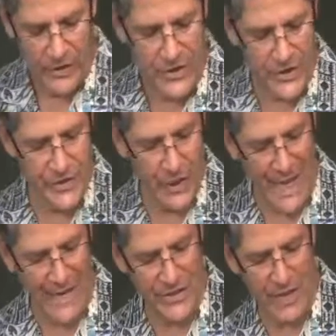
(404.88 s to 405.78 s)
This is the
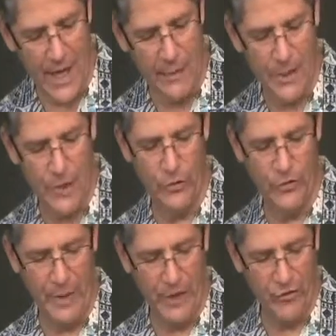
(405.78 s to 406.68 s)
last time Peter
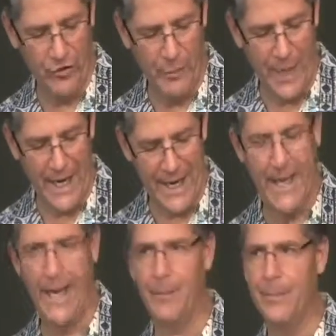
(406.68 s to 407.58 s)
is mentioned by
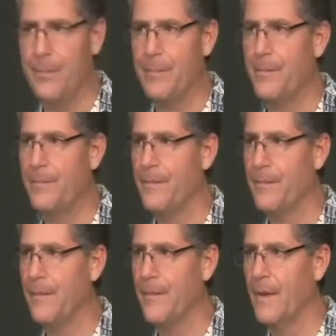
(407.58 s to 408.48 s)
name
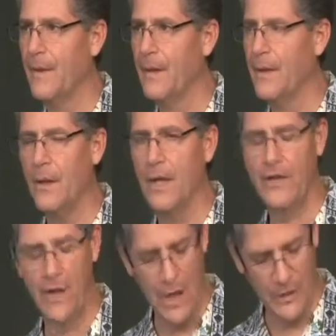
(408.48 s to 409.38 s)

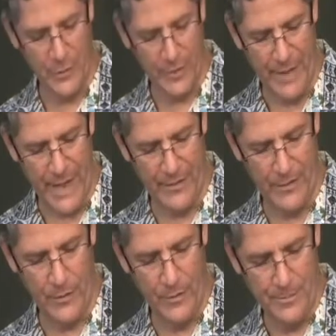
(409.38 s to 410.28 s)
in the Gospel of
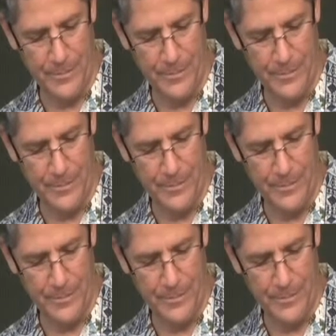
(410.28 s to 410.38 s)
Matthew.